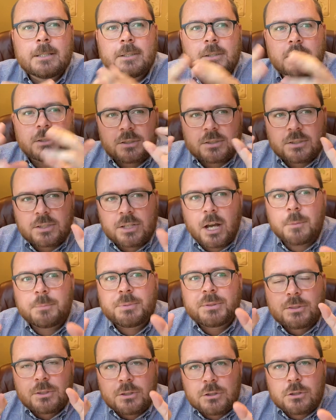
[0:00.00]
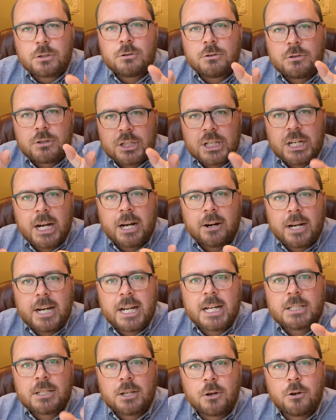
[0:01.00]
The substitutionary
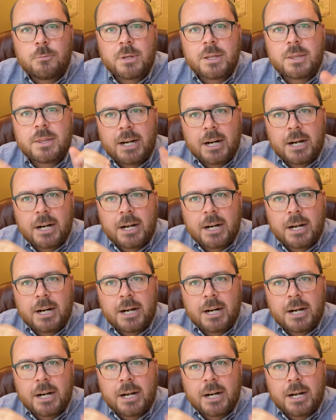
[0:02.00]
atonement.